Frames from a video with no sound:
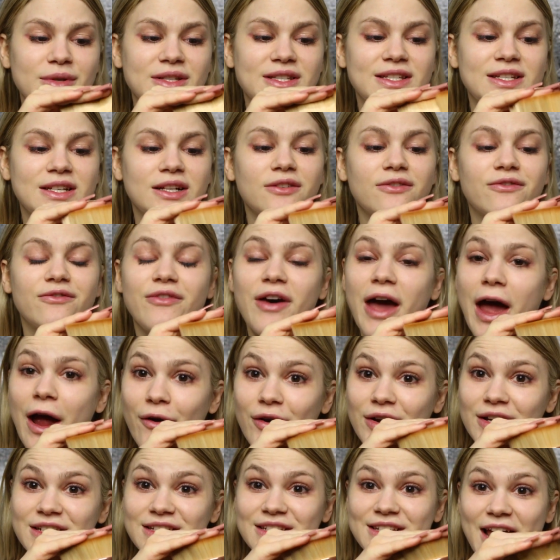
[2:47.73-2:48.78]
but still
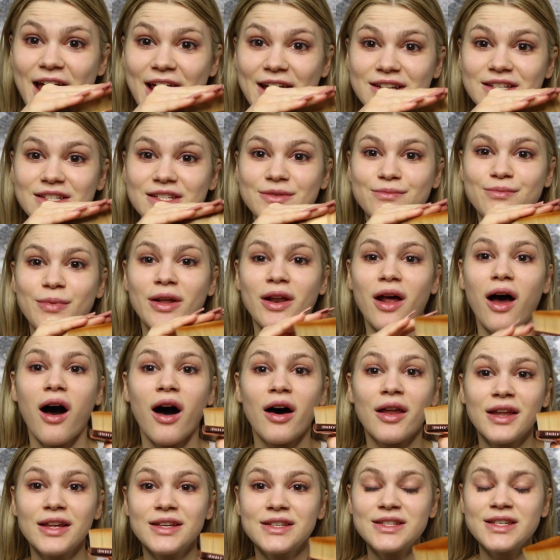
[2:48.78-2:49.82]
very dense. But
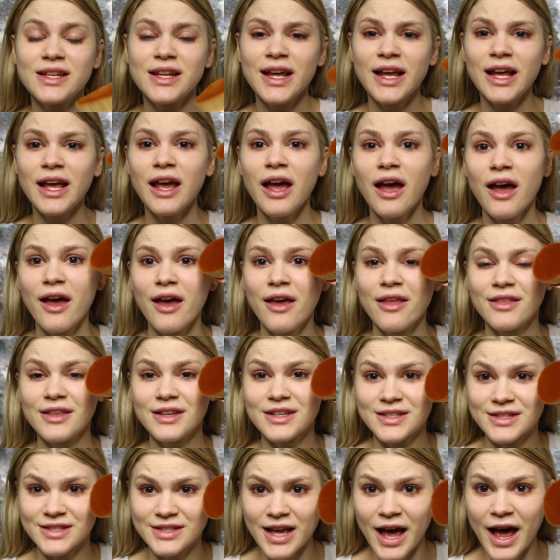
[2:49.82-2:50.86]
honestly, the
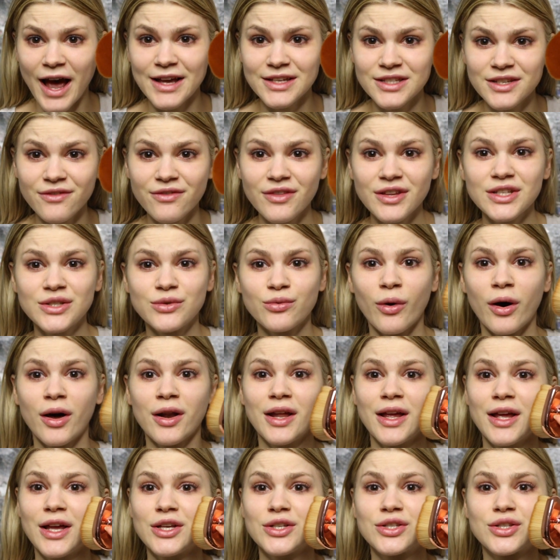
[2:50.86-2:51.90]
size of this
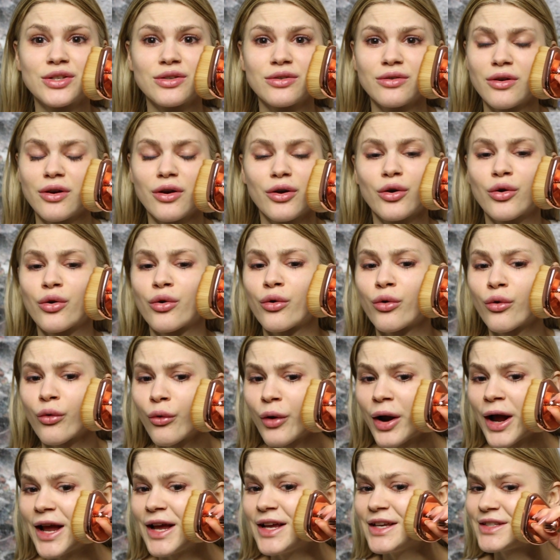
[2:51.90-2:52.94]
one is
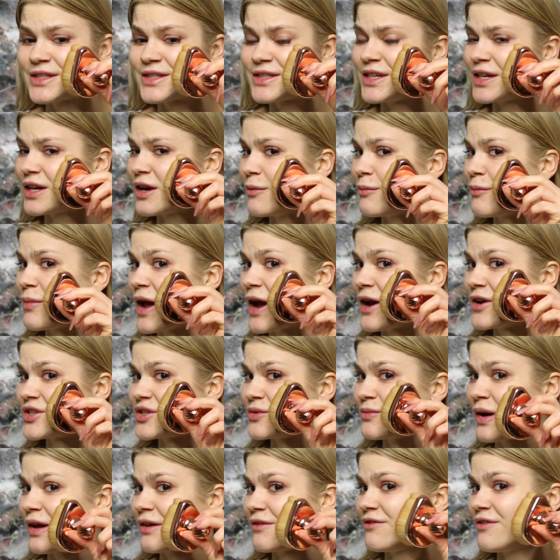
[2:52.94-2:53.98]
crazy compared
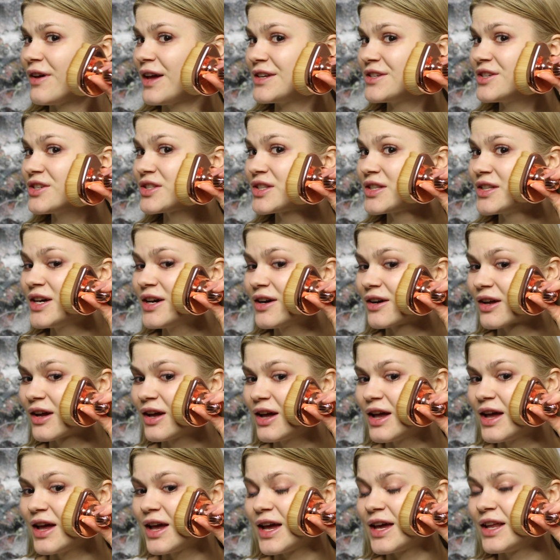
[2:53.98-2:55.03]
to my face. Just look,
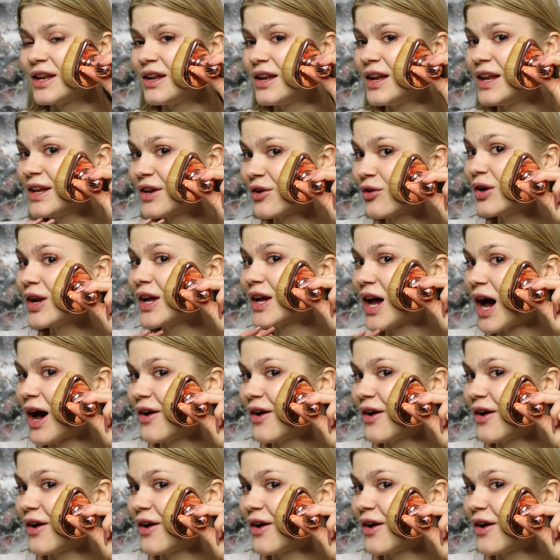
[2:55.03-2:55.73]
it literally